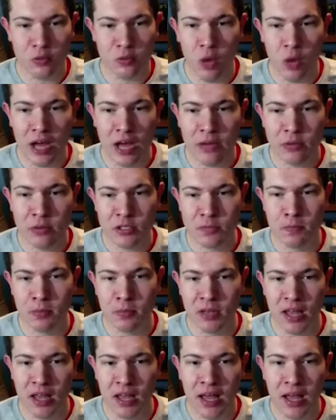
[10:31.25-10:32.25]
why was
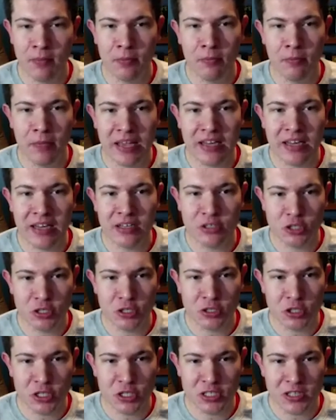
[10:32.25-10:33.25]
Blob made into
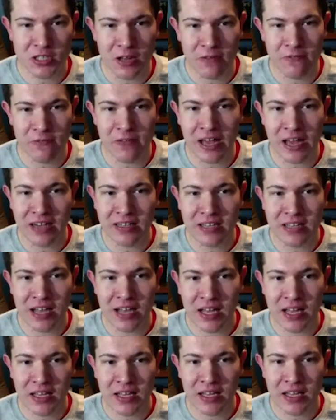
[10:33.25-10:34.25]
just a fat
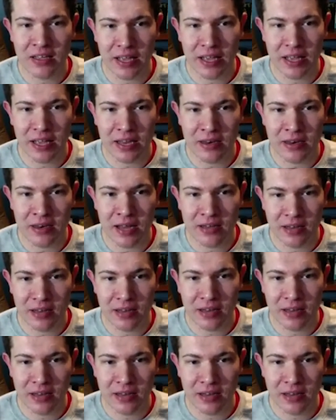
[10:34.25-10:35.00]
guy and not,